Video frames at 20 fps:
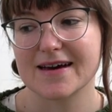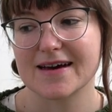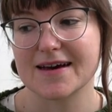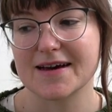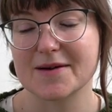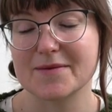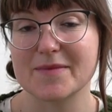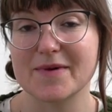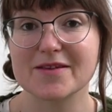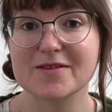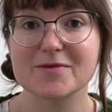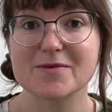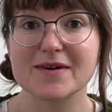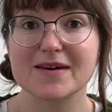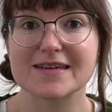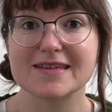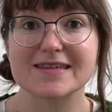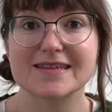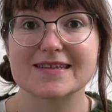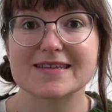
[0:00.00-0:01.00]

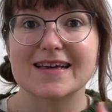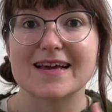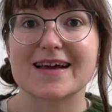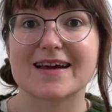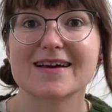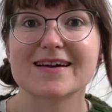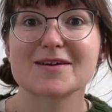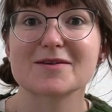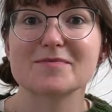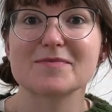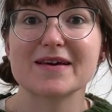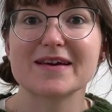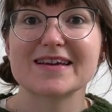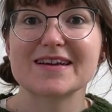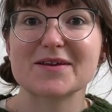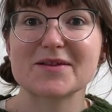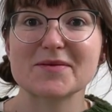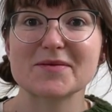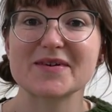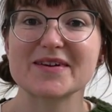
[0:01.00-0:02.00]
Otherwise, yeah, I could make
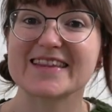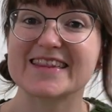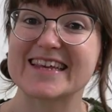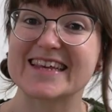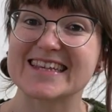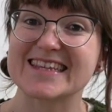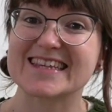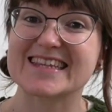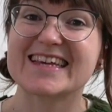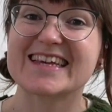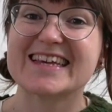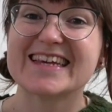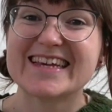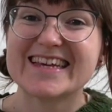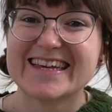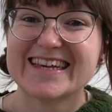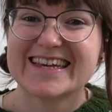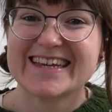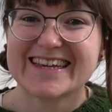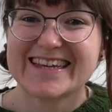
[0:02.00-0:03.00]
another one of these
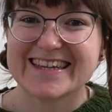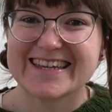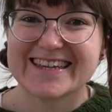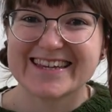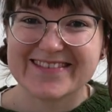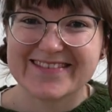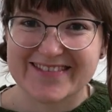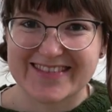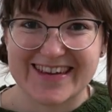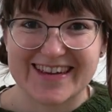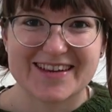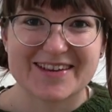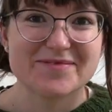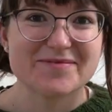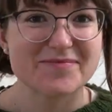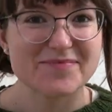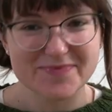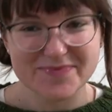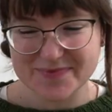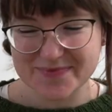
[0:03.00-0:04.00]
for
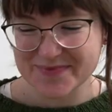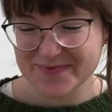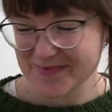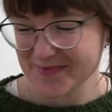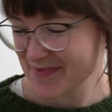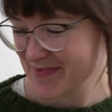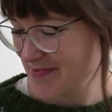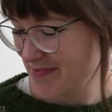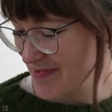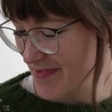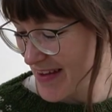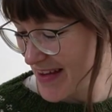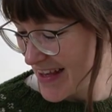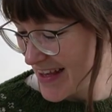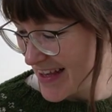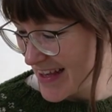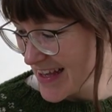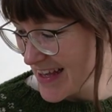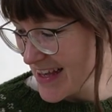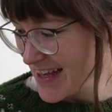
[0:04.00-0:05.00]
him.
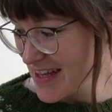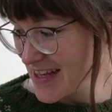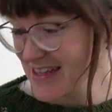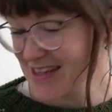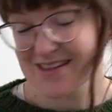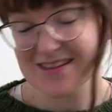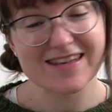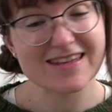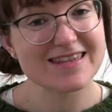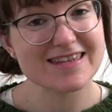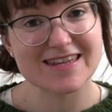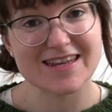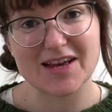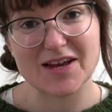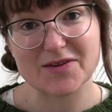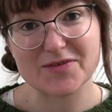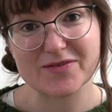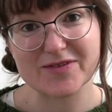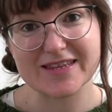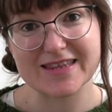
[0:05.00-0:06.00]
So that's
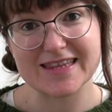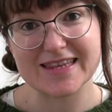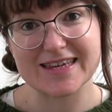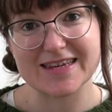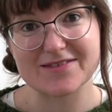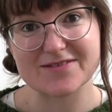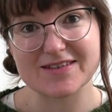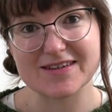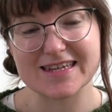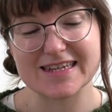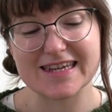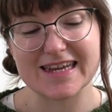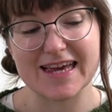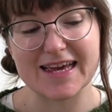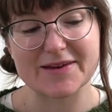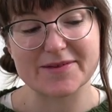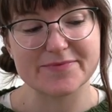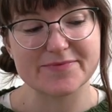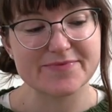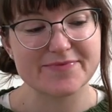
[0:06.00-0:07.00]
everything for
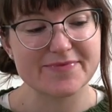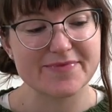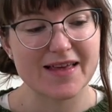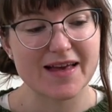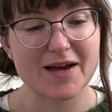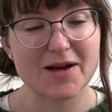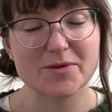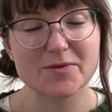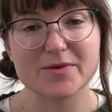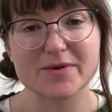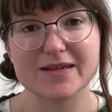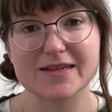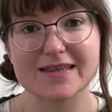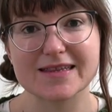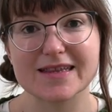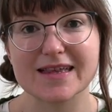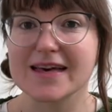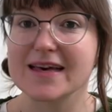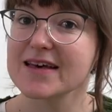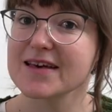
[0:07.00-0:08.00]
today. I
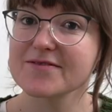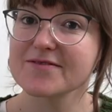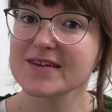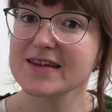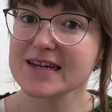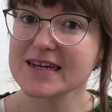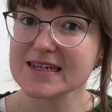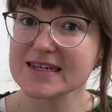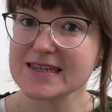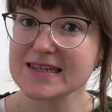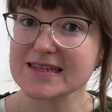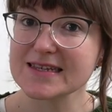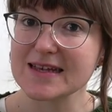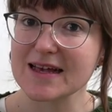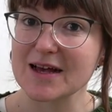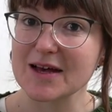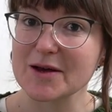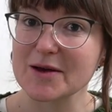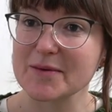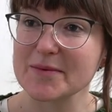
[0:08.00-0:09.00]
will finish this
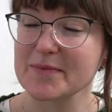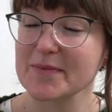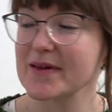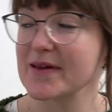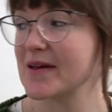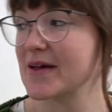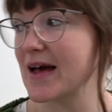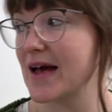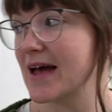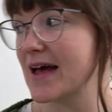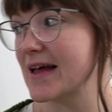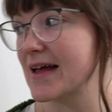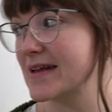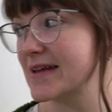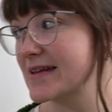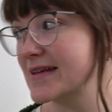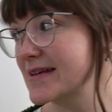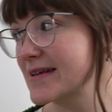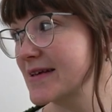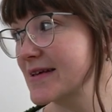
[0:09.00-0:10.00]
up
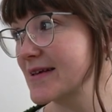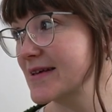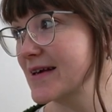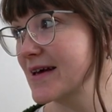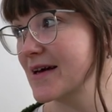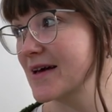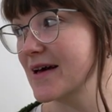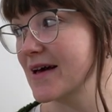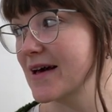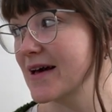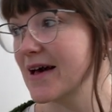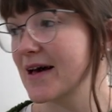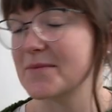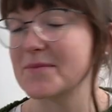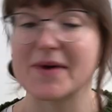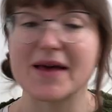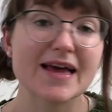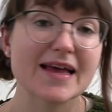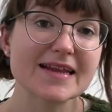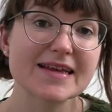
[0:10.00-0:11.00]
and
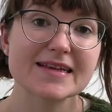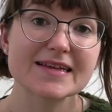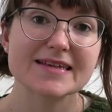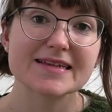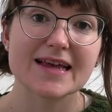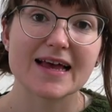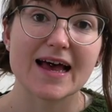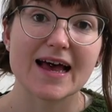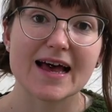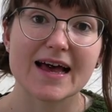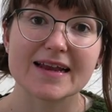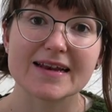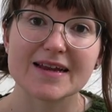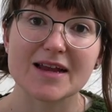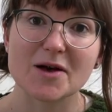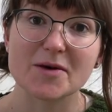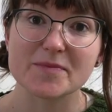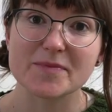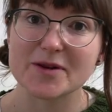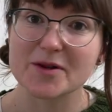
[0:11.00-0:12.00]
edit and
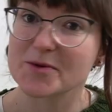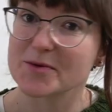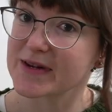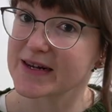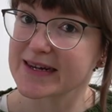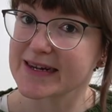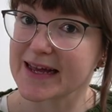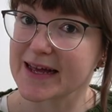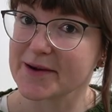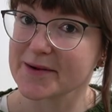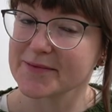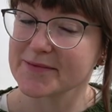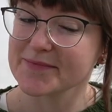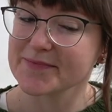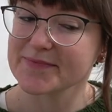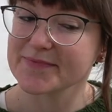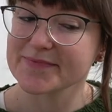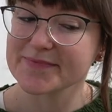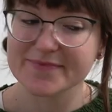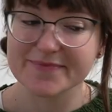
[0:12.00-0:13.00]
upload it now,
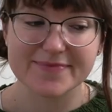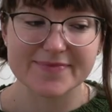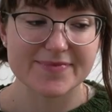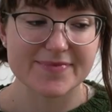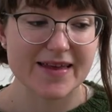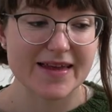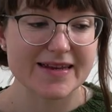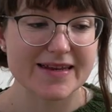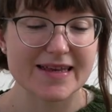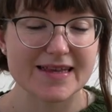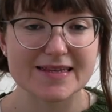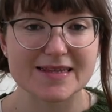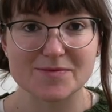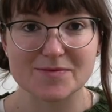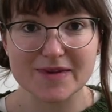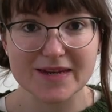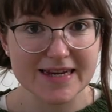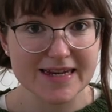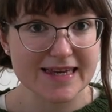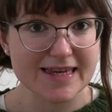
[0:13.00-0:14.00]
then get
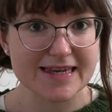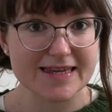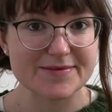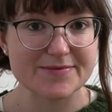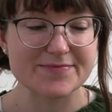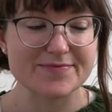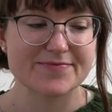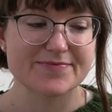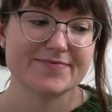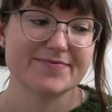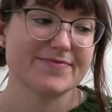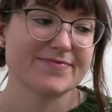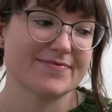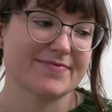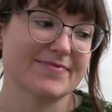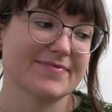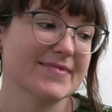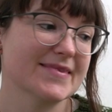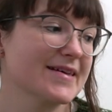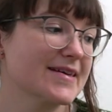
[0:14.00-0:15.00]
some knitting in,
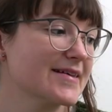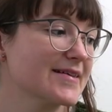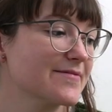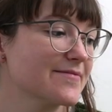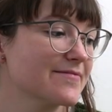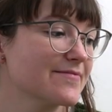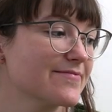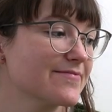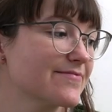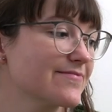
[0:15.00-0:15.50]
and